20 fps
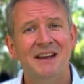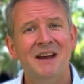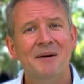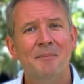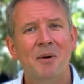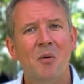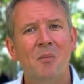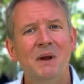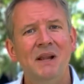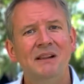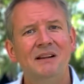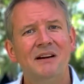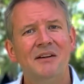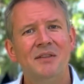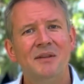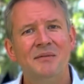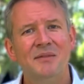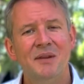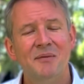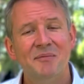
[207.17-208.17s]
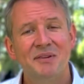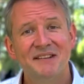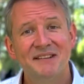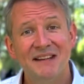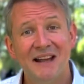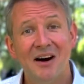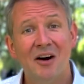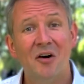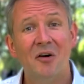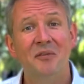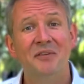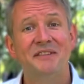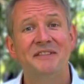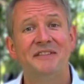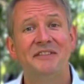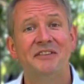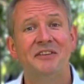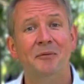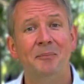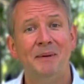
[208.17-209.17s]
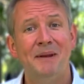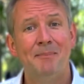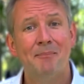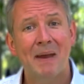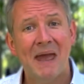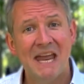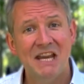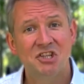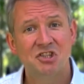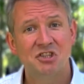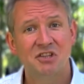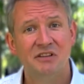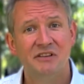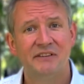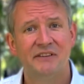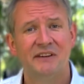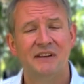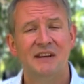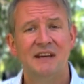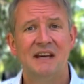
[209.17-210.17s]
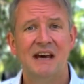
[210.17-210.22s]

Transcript: but we like them themselves to be patient